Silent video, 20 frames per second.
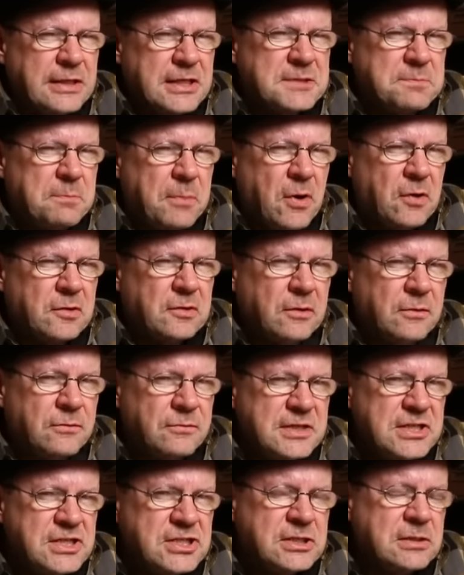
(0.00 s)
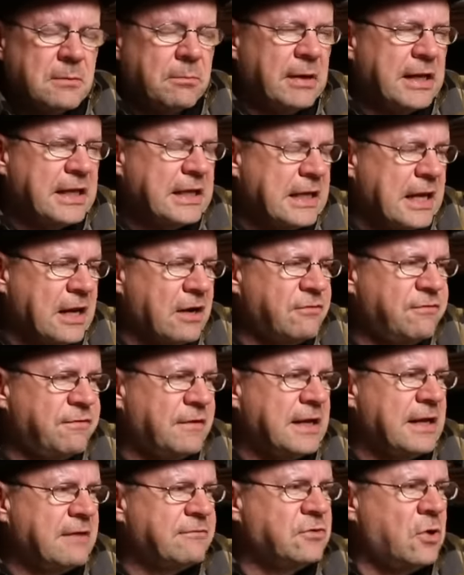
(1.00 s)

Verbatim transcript: this bottle reasonably carefully.